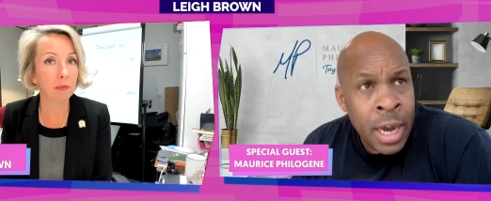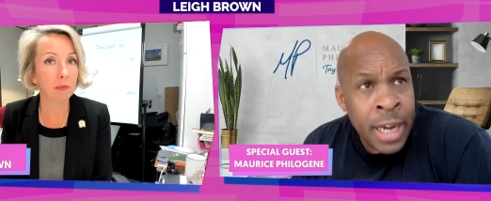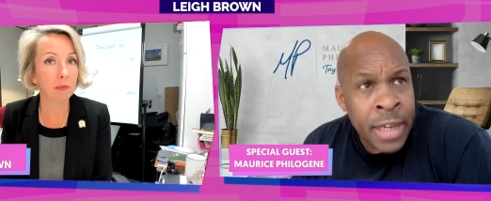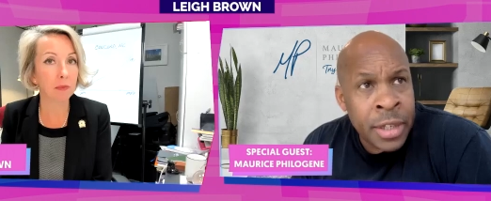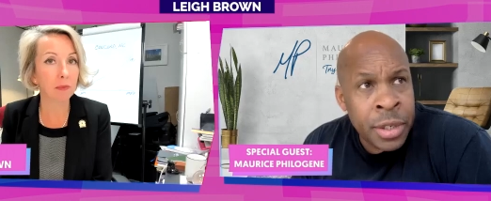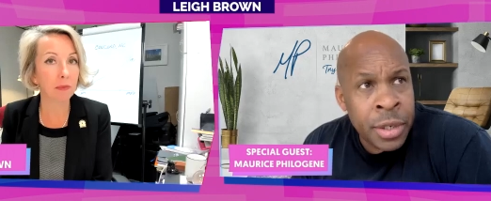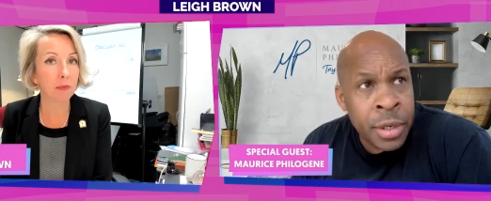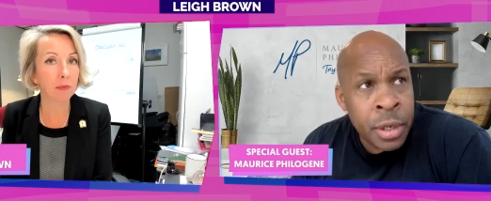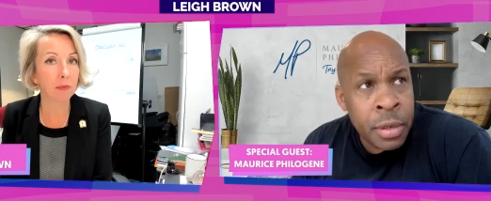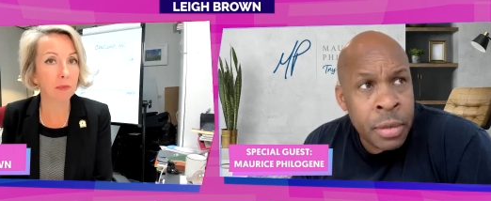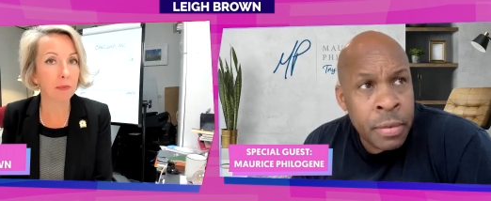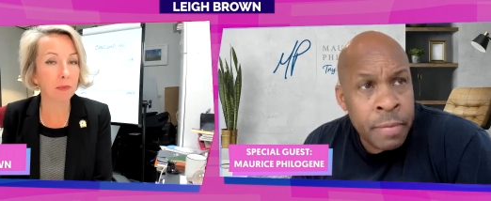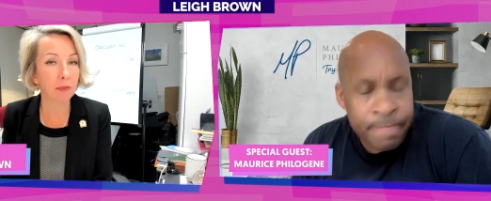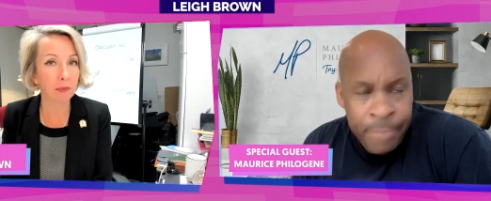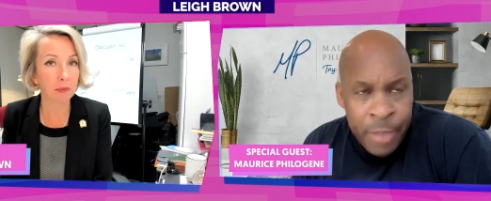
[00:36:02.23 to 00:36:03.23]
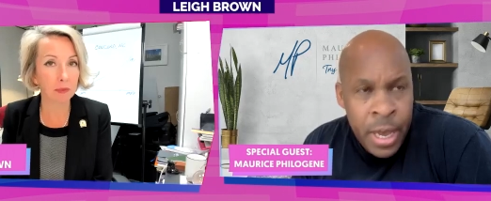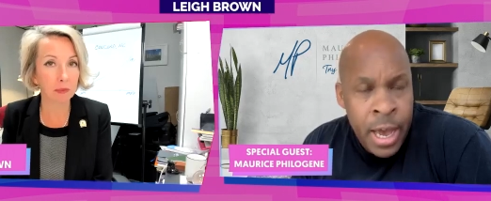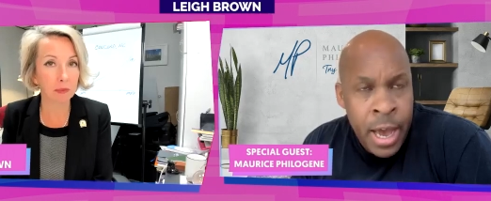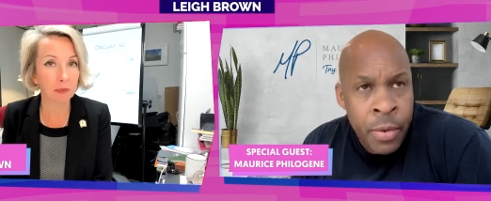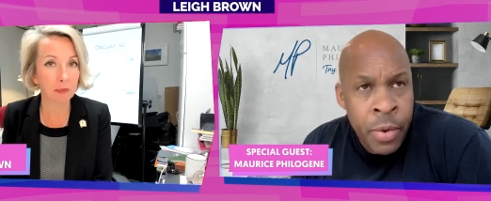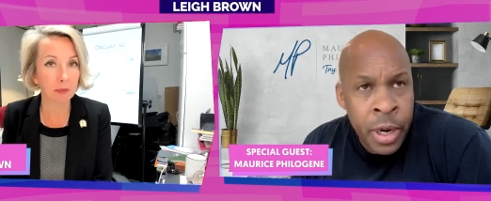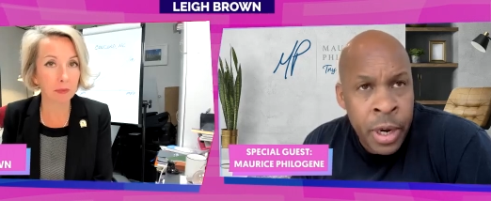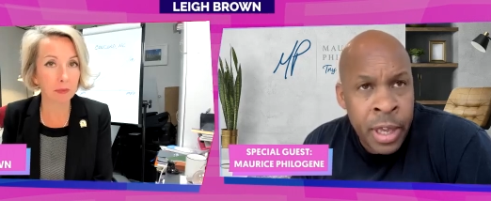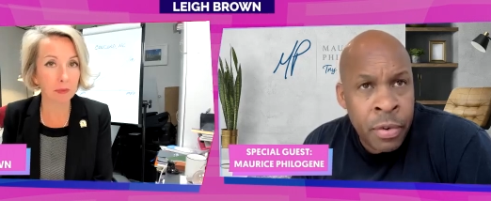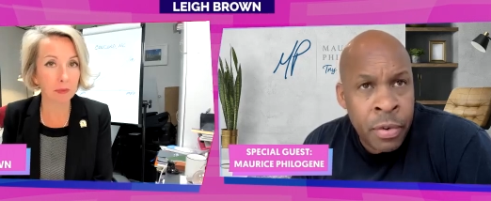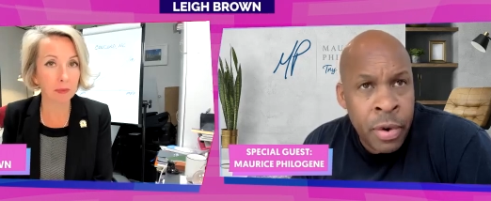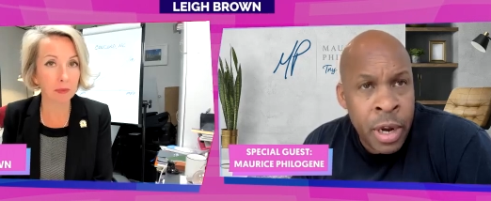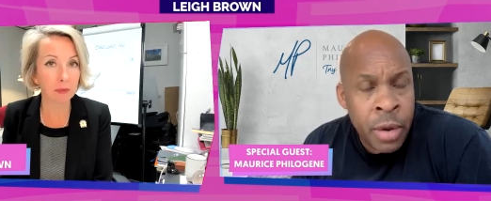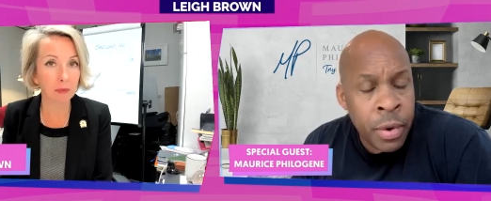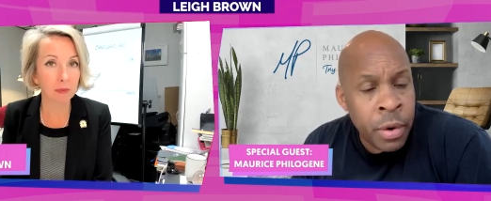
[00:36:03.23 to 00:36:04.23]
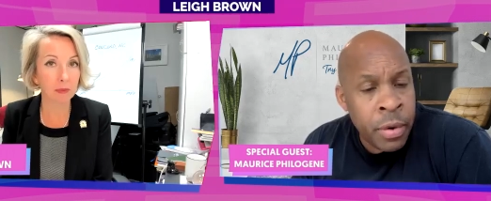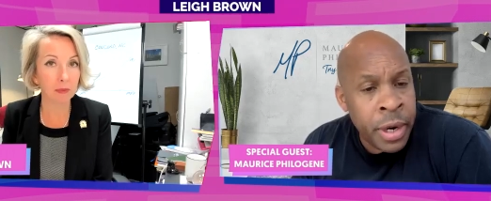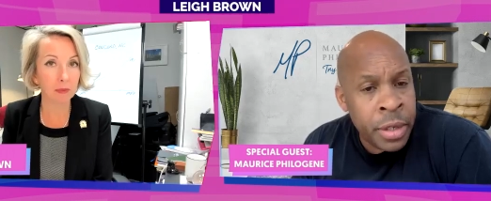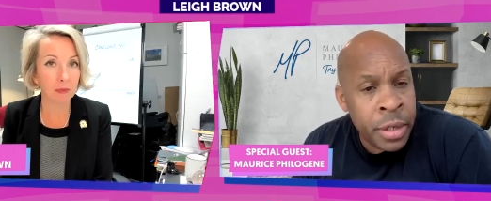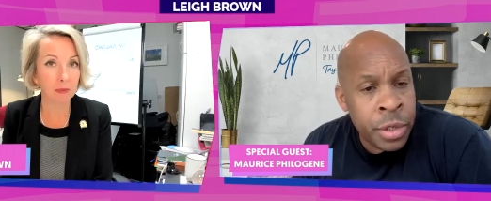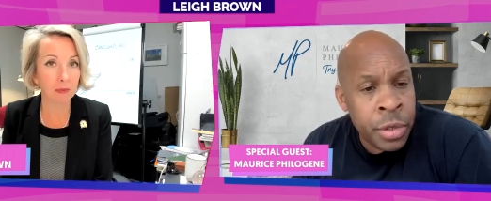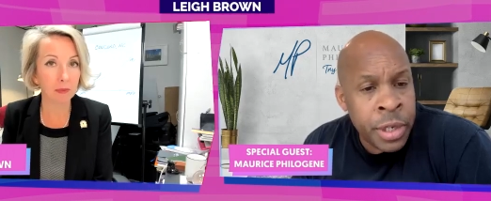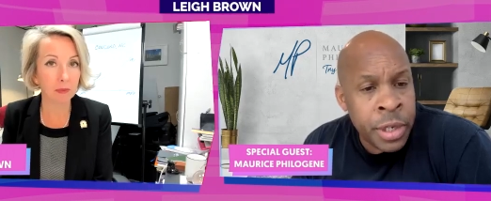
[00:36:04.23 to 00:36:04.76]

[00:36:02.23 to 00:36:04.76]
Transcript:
Speaker 1: I want to give credit where credit's due.